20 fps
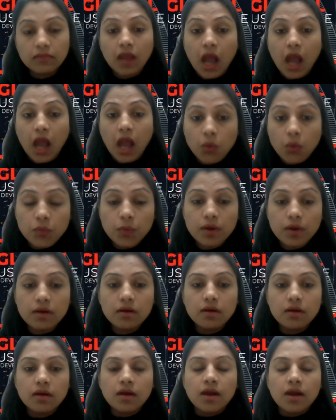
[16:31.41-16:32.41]
However,
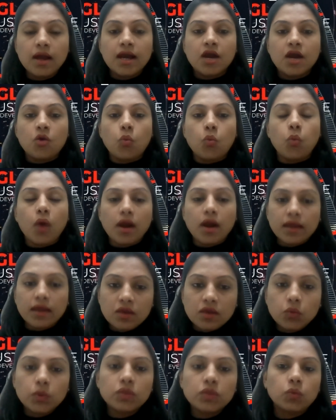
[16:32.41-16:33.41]

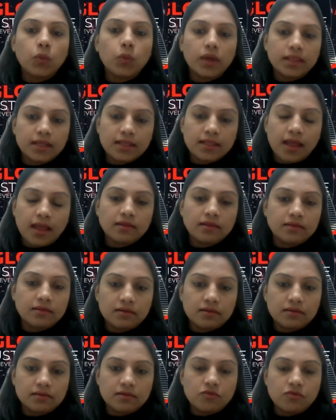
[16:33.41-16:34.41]
working with one another,